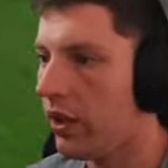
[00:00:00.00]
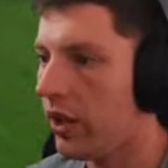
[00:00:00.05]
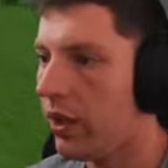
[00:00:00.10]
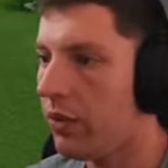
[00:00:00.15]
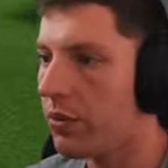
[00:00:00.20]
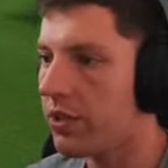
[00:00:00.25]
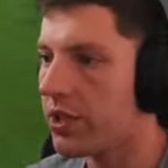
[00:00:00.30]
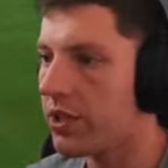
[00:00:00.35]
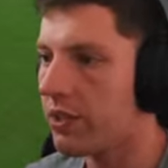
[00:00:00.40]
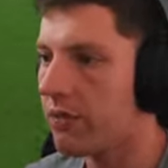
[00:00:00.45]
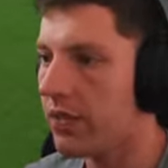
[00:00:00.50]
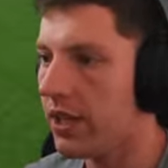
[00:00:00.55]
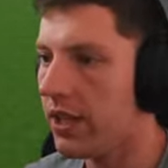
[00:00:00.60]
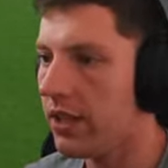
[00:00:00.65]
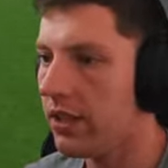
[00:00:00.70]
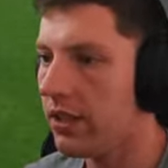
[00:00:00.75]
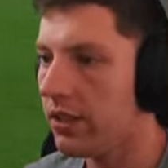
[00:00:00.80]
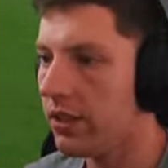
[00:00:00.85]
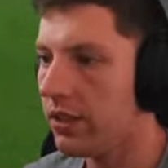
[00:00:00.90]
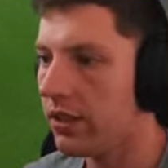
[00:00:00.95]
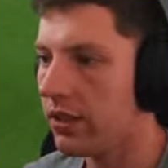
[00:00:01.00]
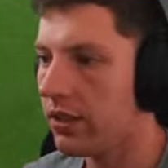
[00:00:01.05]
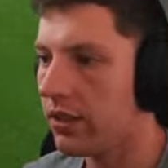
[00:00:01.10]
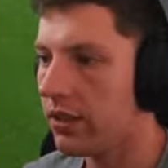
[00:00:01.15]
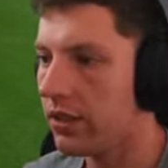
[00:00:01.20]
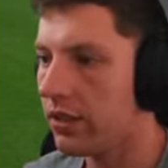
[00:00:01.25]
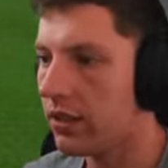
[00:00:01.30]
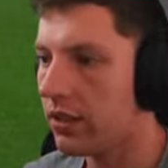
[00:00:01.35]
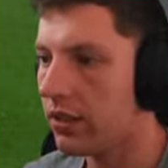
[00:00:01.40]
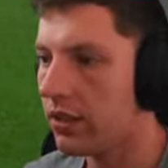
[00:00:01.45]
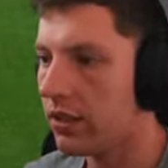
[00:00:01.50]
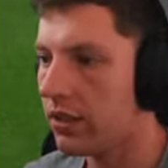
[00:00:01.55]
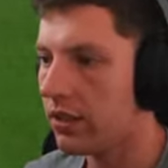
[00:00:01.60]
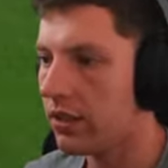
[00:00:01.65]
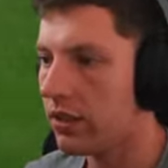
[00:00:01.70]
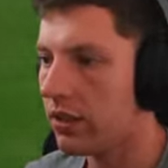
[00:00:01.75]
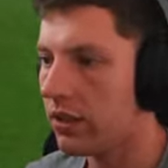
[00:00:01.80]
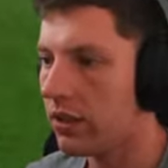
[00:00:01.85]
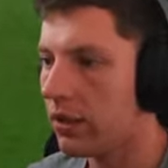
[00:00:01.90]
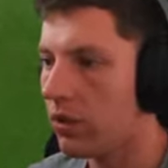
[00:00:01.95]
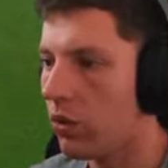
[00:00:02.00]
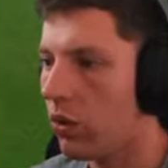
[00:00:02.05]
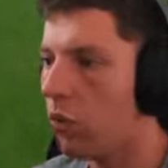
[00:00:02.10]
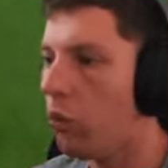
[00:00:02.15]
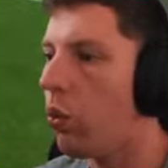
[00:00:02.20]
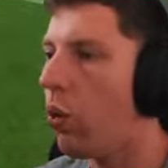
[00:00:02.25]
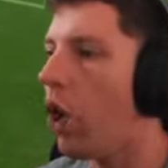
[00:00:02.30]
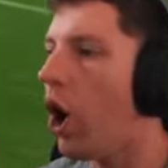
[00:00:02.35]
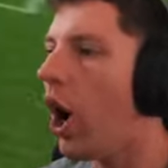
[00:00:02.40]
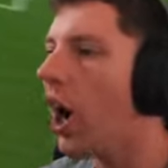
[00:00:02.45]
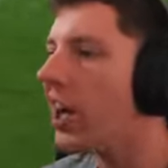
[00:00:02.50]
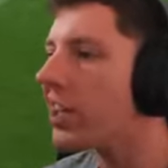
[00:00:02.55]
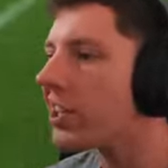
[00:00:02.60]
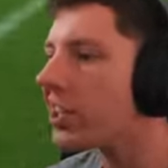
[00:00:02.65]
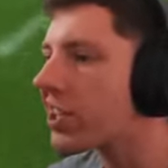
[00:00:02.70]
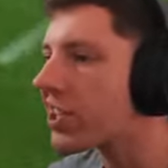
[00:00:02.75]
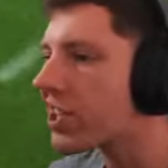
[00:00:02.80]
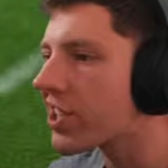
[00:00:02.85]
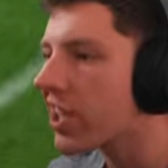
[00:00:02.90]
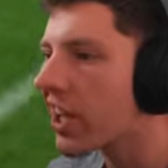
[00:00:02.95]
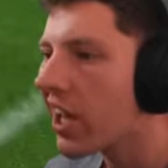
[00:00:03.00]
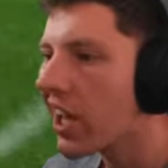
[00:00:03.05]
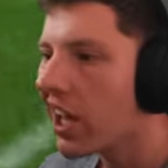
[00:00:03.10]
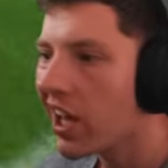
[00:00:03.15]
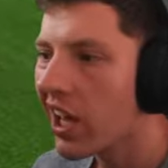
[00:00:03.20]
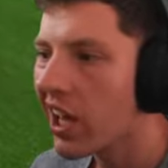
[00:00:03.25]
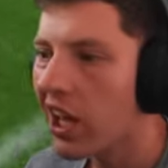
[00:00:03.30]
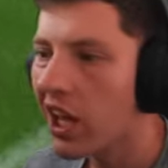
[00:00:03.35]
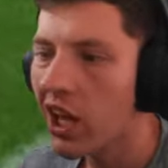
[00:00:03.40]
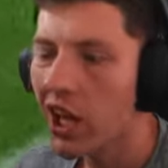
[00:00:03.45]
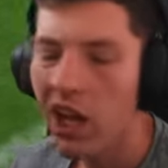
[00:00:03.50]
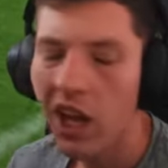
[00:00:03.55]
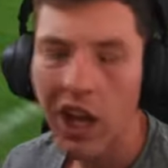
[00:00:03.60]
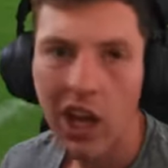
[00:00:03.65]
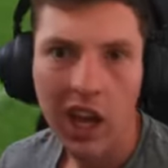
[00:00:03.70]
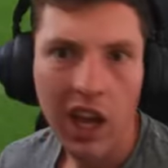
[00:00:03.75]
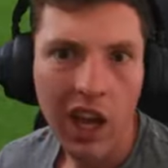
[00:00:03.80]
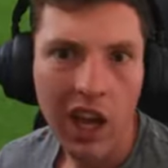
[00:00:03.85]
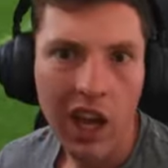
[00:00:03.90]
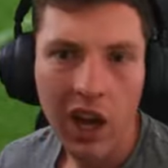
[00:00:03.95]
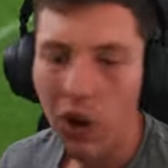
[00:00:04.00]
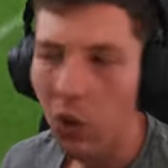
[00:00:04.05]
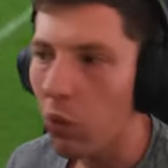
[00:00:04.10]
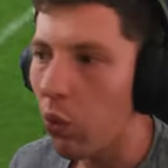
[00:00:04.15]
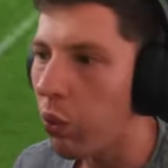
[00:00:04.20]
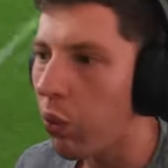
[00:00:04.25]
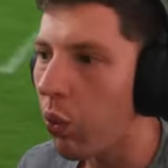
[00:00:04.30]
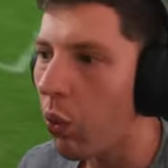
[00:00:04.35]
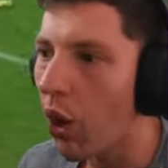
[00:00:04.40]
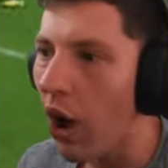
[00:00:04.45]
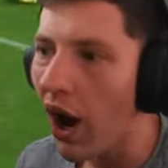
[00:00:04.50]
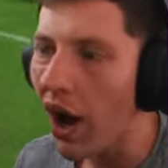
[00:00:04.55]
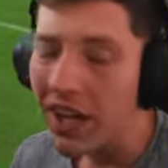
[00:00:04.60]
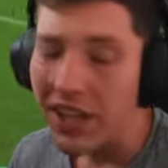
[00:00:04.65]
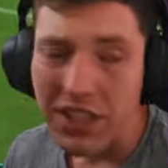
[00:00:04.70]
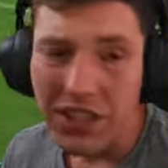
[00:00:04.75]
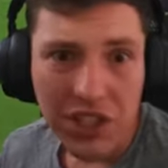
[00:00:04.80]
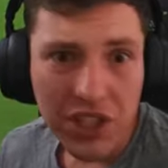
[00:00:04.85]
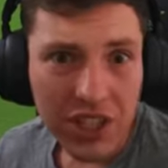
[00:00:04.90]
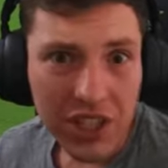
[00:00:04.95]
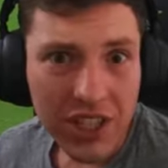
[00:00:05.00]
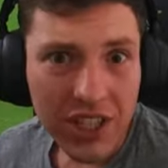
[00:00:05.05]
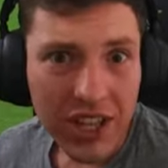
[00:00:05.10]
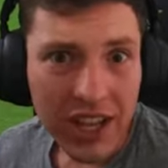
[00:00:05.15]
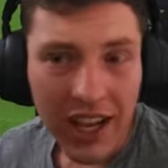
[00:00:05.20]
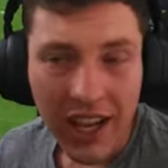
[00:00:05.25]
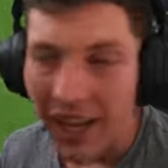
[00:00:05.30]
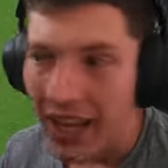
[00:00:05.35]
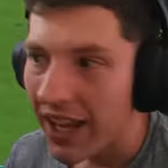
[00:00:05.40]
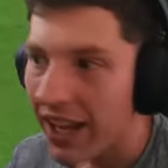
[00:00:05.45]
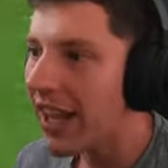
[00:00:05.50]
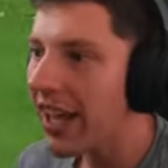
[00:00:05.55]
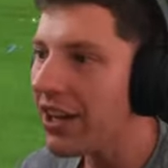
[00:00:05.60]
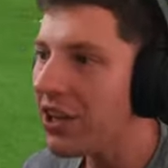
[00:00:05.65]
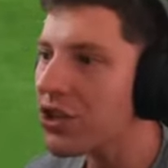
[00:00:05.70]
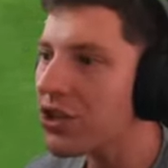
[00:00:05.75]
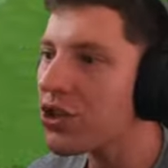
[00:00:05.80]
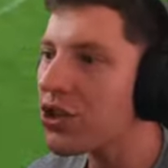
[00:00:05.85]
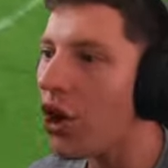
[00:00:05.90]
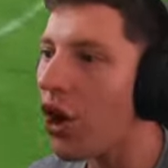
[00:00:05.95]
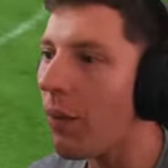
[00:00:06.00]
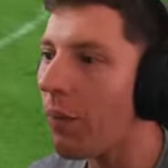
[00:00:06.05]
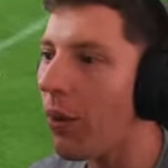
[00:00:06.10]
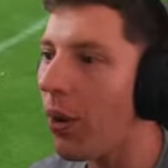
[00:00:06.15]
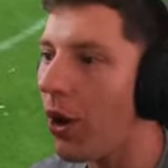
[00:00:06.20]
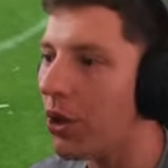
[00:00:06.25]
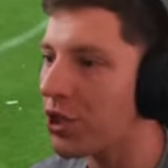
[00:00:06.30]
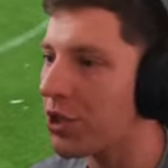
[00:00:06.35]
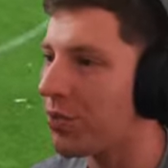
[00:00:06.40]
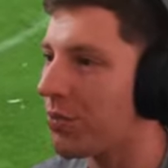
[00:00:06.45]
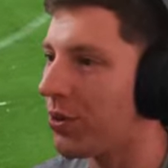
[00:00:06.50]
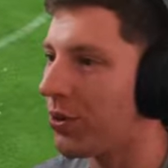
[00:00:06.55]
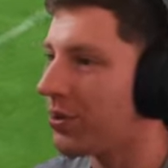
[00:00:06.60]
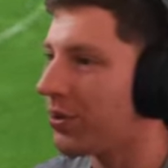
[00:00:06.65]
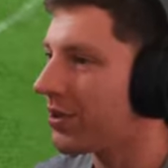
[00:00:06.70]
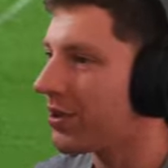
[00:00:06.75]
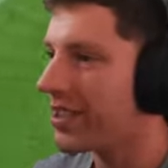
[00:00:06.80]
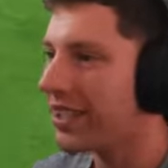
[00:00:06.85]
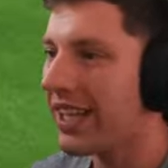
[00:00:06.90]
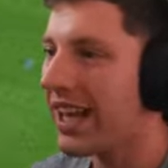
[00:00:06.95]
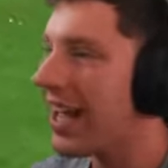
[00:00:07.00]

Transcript: Oh, that was to me. What? What? That is not possible.